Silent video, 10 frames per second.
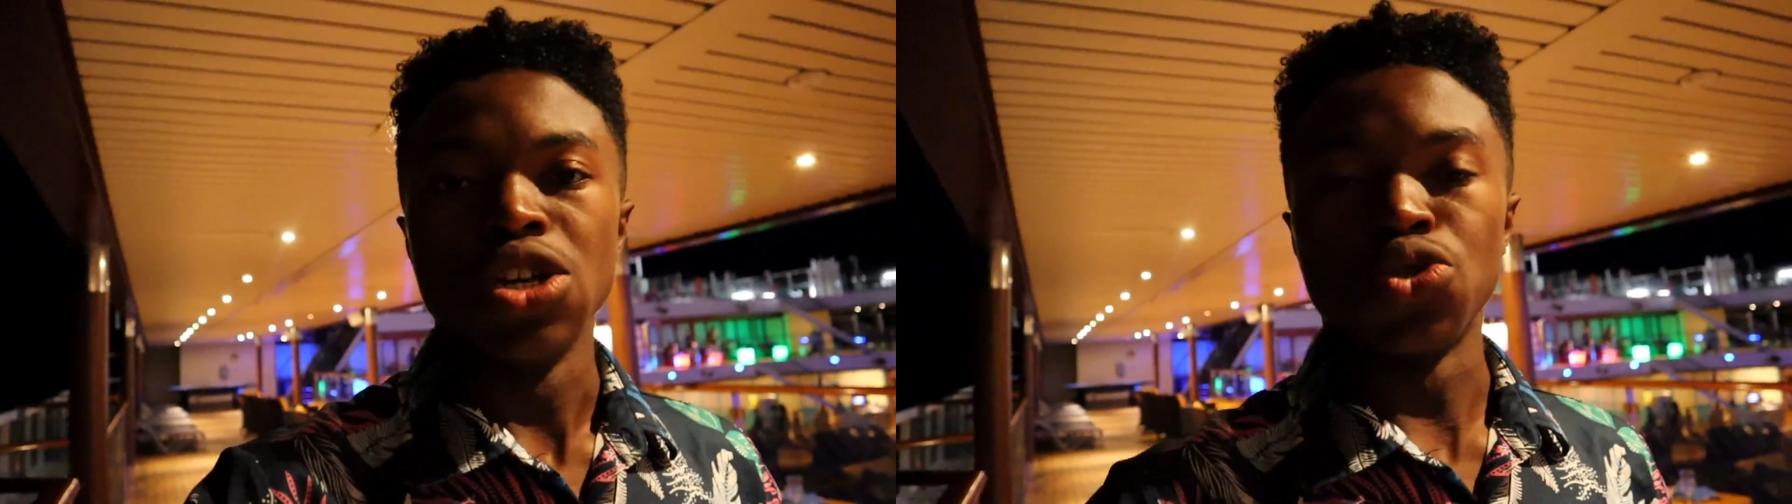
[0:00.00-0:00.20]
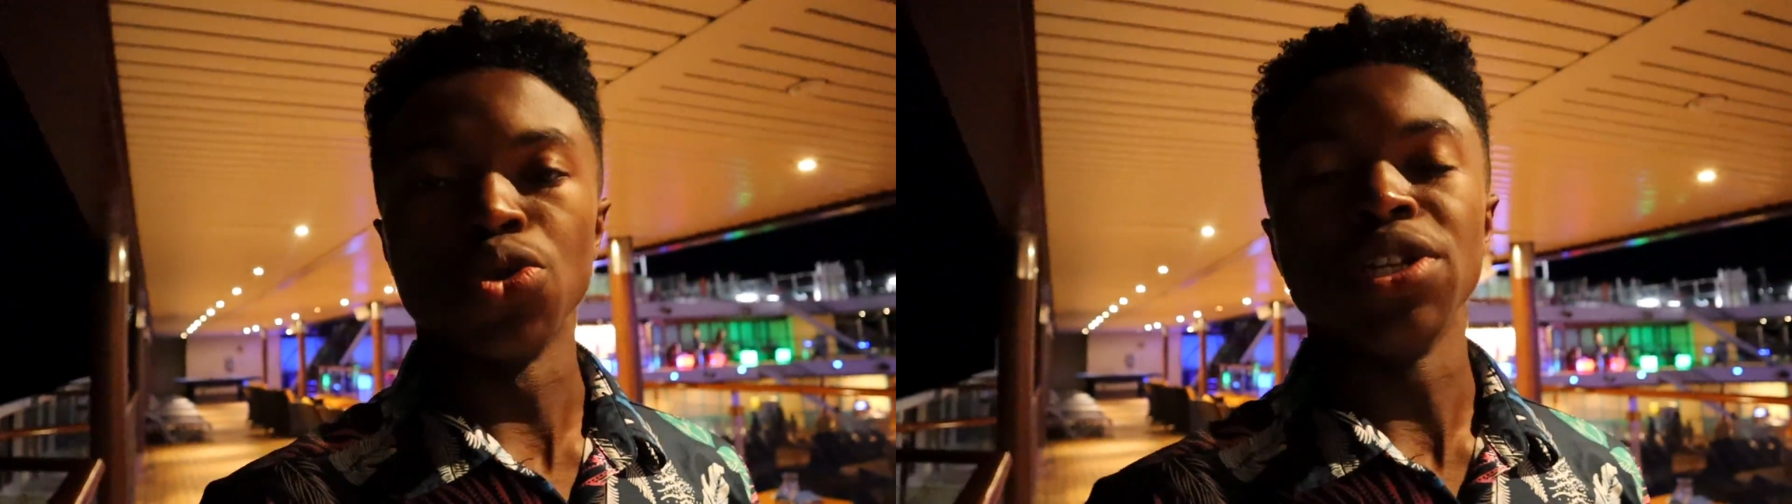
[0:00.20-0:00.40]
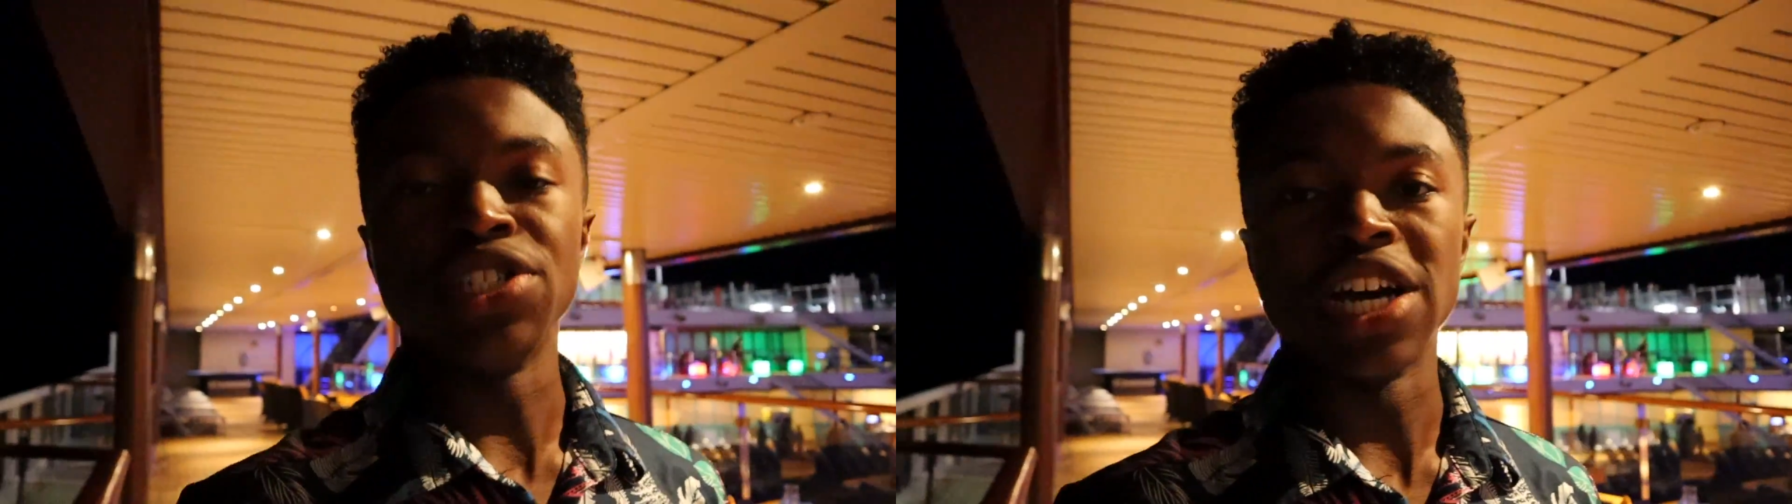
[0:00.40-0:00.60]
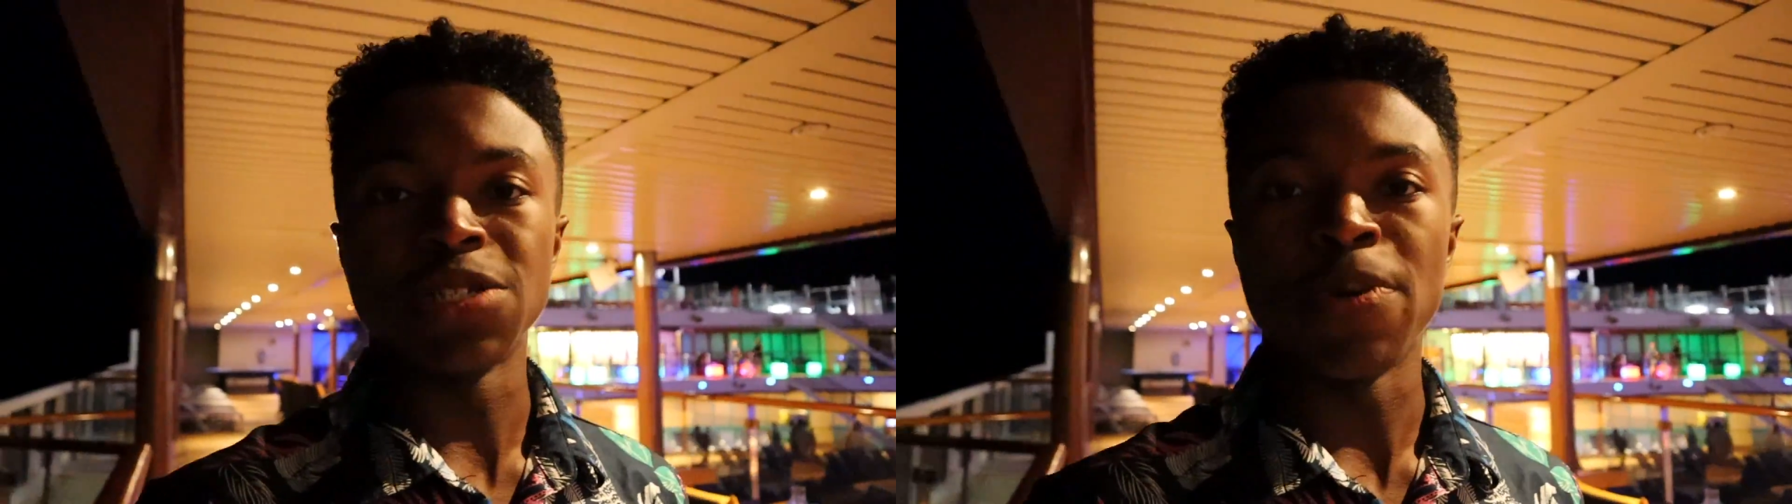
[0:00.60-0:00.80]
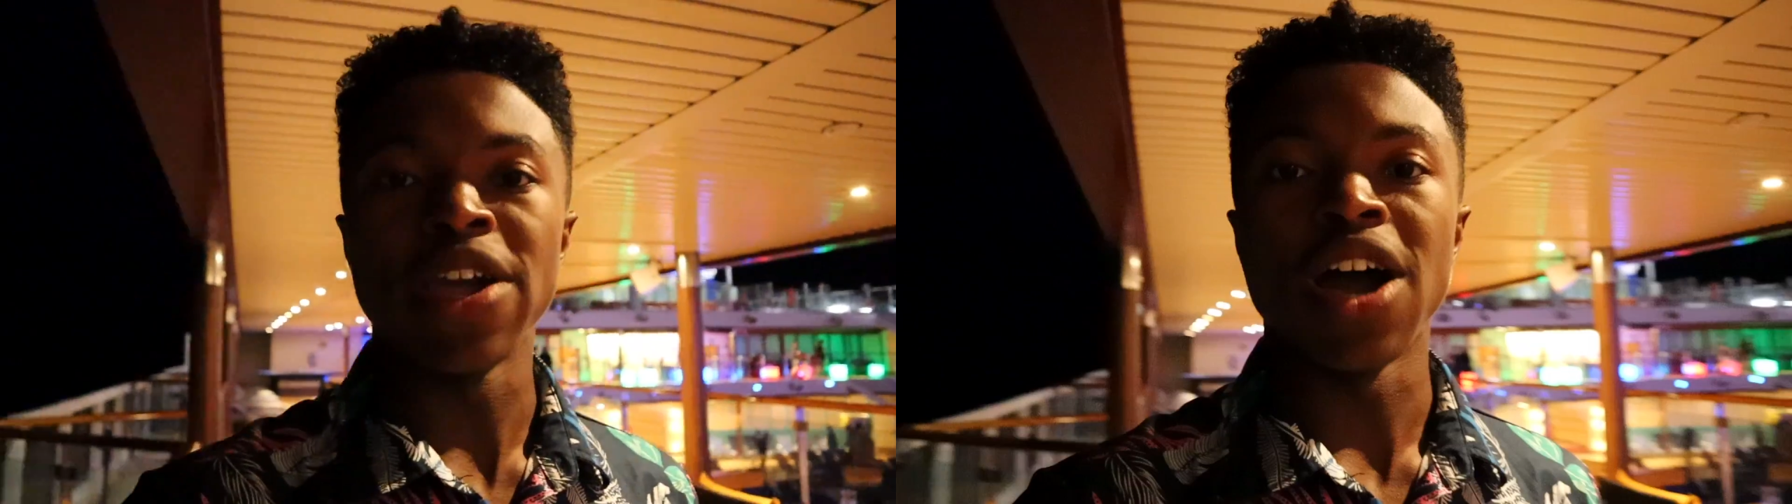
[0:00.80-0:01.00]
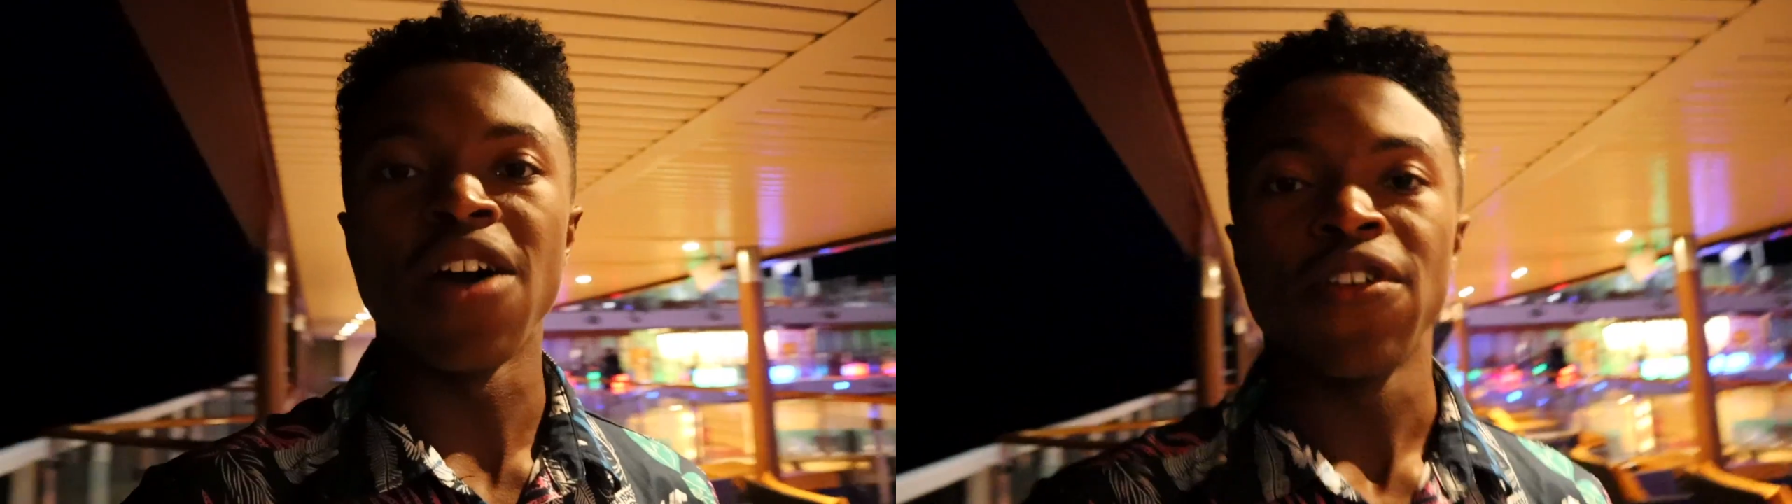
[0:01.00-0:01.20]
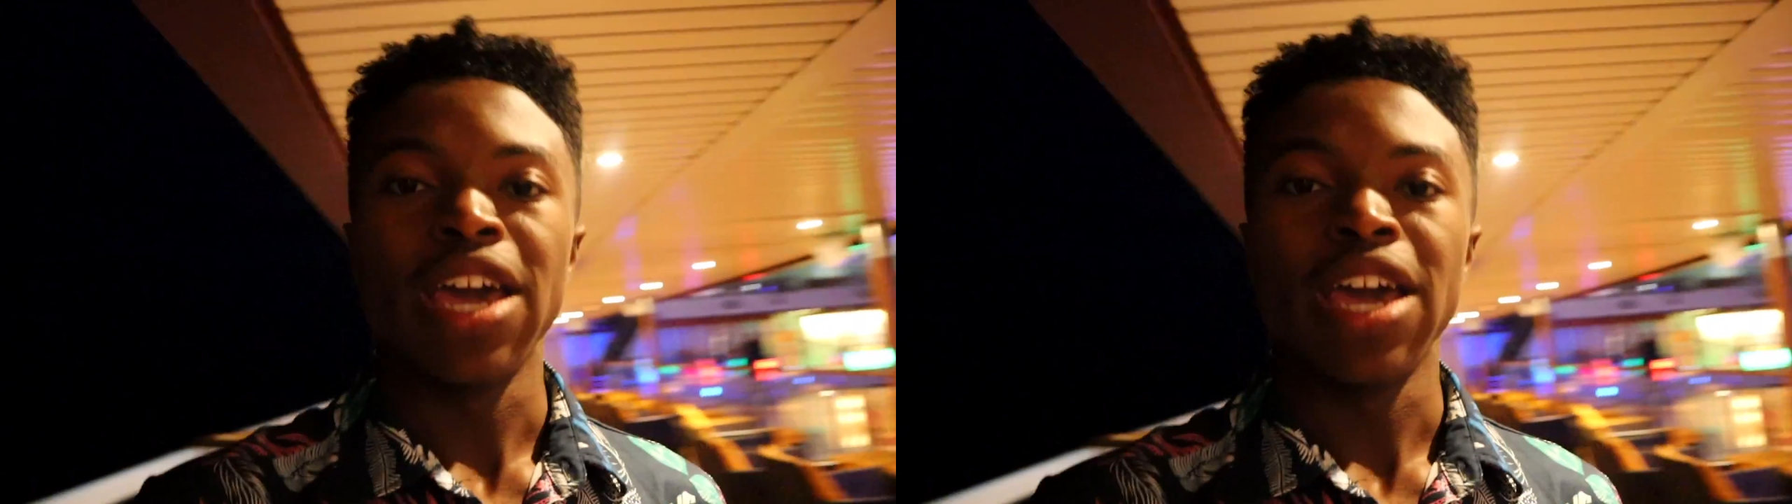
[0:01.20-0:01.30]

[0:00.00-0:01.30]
truly does pay off.